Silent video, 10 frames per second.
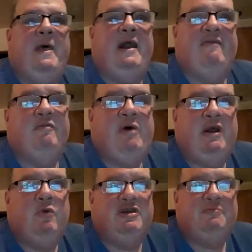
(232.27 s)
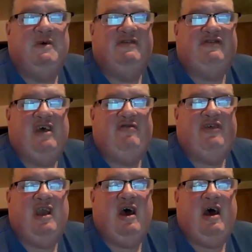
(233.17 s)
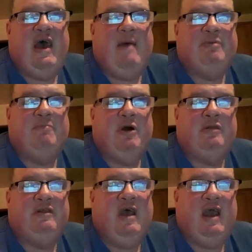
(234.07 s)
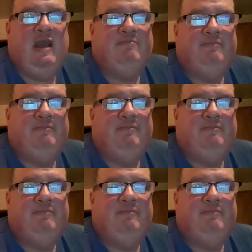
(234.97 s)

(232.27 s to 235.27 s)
And everybody wish Miss Cynthia a happy birthday.